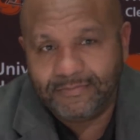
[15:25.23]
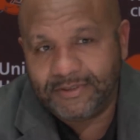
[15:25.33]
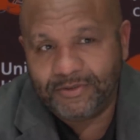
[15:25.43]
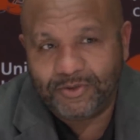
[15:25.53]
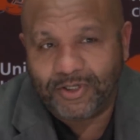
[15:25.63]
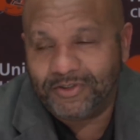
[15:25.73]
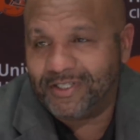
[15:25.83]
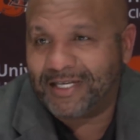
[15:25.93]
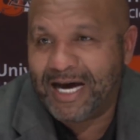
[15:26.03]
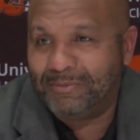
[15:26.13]
use all
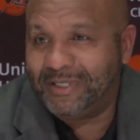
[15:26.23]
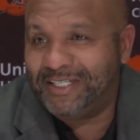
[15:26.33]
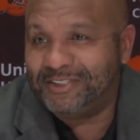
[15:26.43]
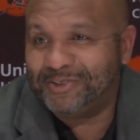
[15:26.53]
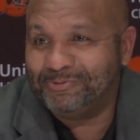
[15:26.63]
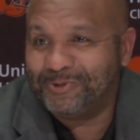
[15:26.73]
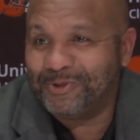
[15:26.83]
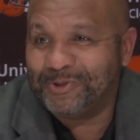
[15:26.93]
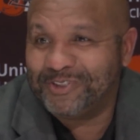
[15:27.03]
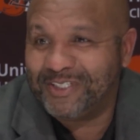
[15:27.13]
the combination
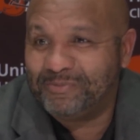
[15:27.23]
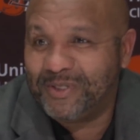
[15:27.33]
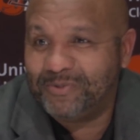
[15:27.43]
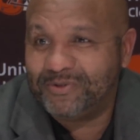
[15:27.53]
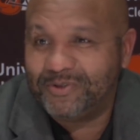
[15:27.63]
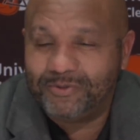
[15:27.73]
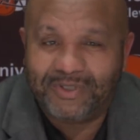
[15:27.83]
words that people do,